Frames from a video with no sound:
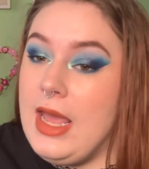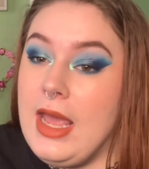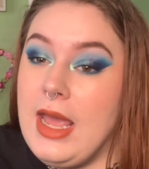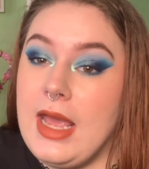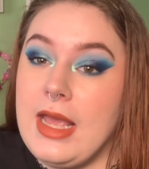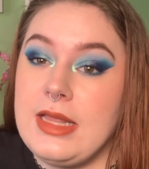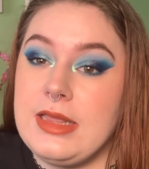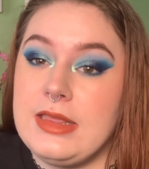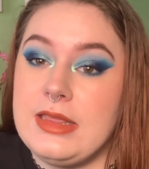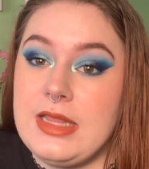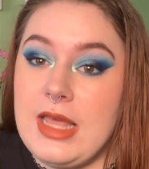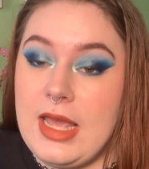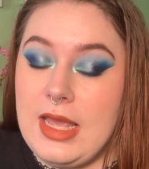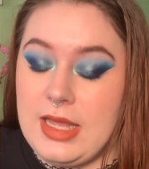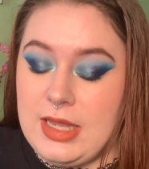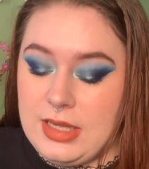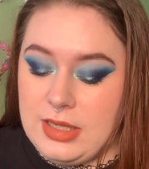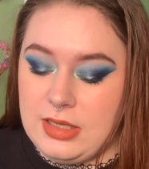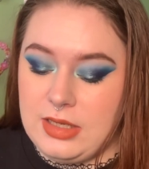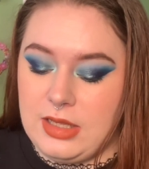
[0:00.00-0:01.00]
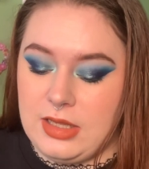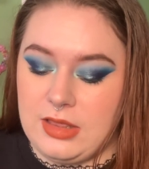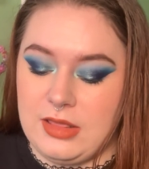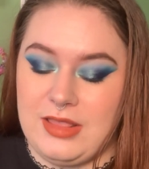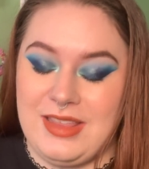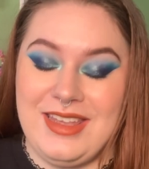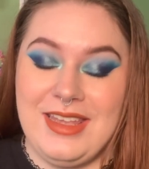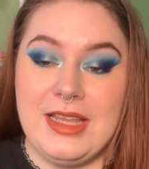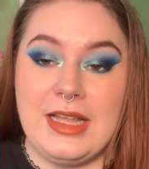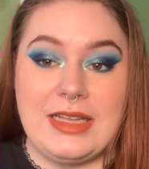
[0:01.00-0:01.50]
And then
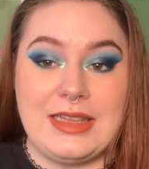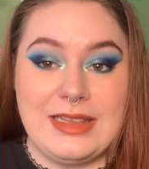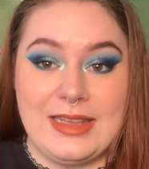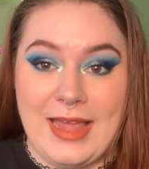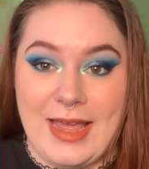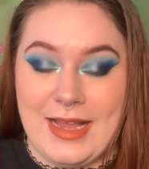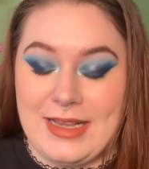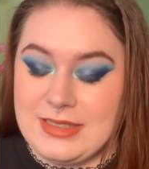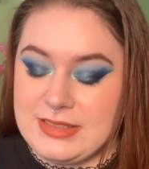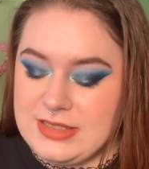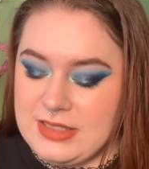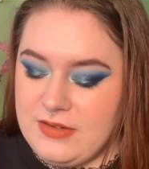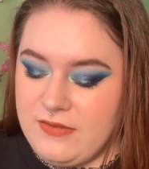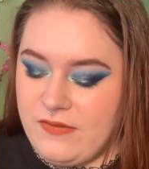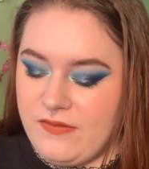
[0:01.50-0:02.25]
the last and